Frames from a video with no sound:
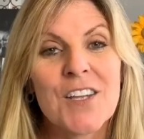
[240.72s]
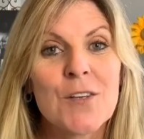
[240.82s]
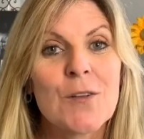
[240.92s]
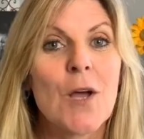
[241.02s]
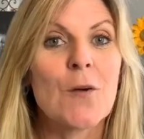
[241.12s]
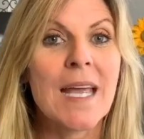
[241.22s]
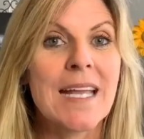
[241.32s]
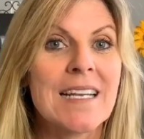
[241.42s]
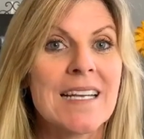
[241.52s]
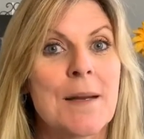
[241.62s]
you
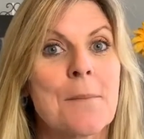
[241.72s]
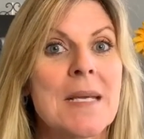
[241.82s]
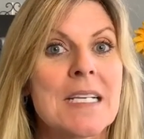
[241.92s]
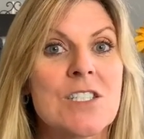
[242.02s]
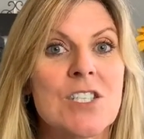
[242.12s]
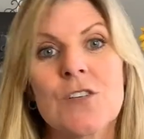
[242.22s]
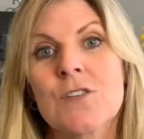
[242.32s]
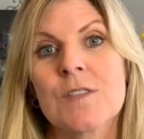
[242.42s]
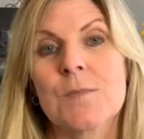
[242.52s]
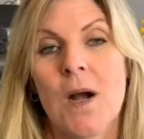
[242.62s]
located in a mixed
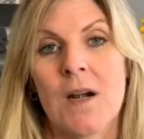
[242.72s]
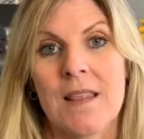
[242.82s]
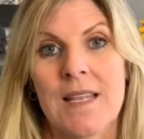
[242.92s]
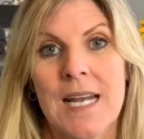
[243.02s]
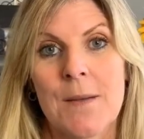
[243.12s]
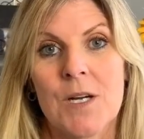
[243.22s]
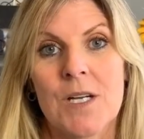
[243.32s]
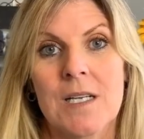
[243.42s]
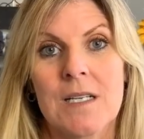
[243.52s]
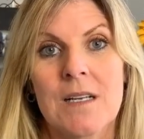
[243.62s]
use part of the
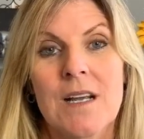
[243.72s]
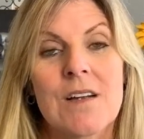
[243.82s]
neighborhood?